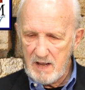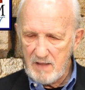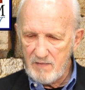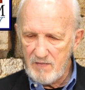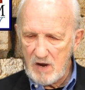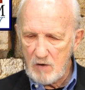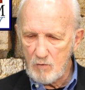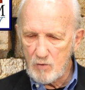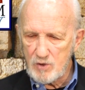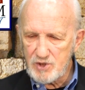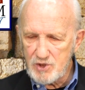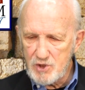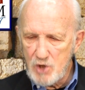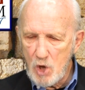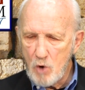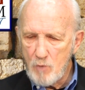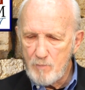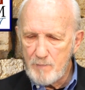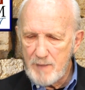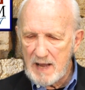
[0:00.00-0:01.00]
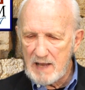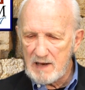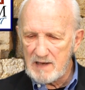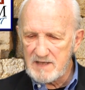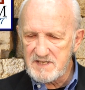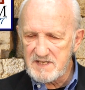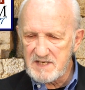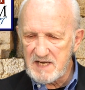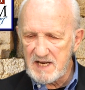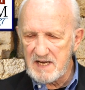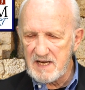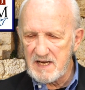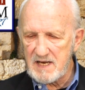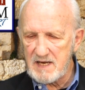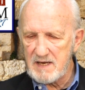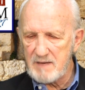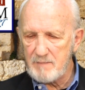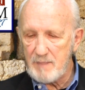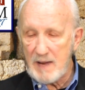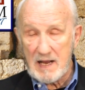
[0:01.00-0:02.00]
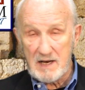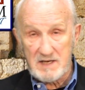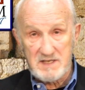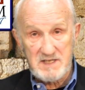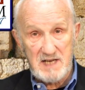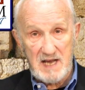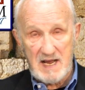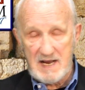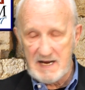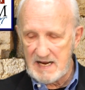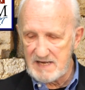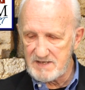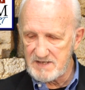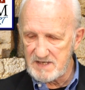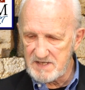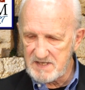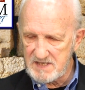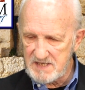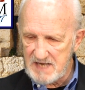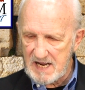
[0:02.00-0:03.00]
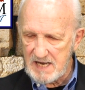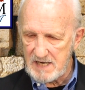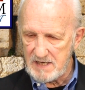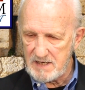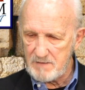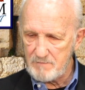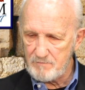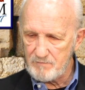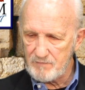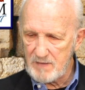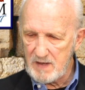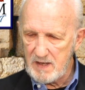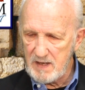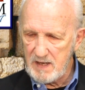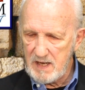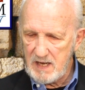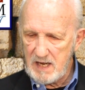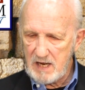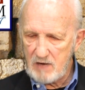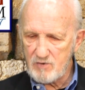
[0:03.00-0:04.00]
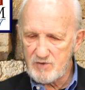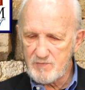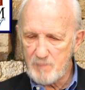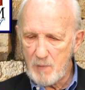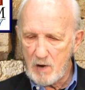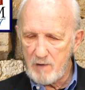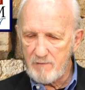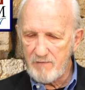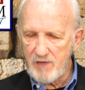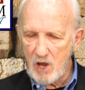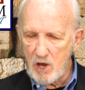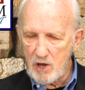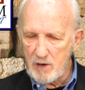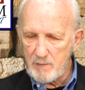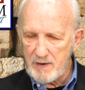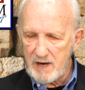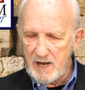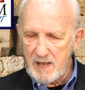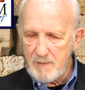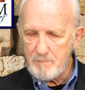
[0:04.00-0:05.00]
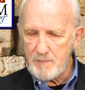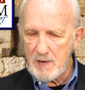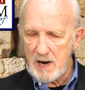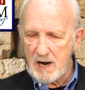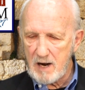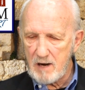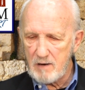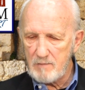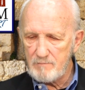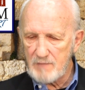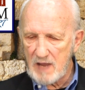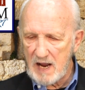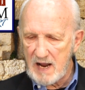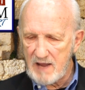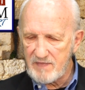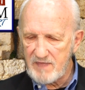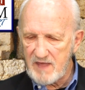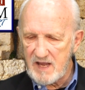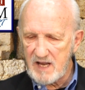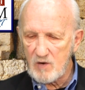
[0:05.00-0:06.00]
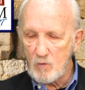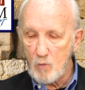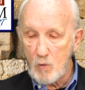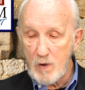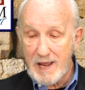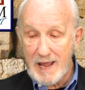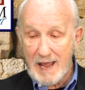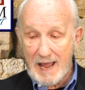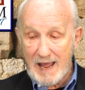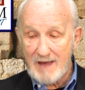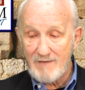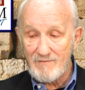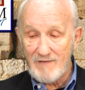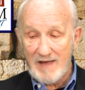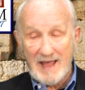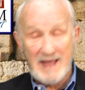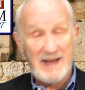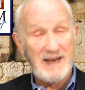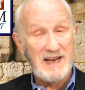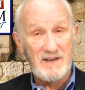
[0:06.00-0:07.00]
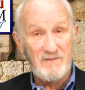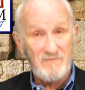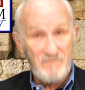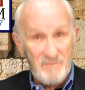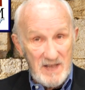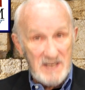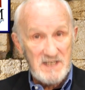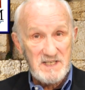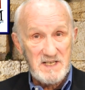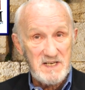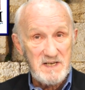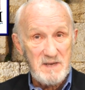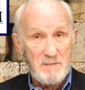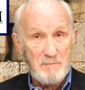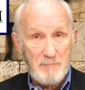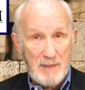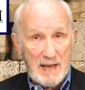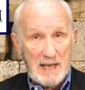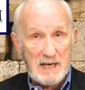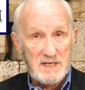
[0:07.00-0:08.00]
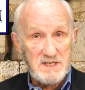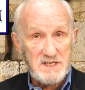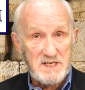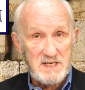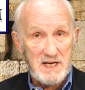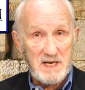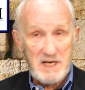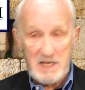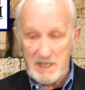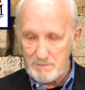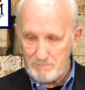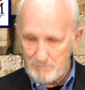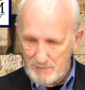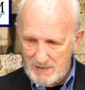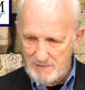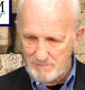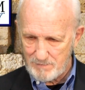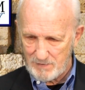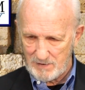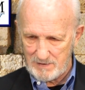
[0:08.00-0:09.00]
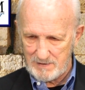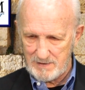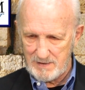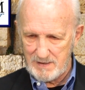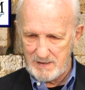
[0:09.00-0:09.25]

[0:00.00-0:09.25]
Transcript: there was no Palestine as a state. It was part of the Ottoman Empire. I think we have an invented Palestinian people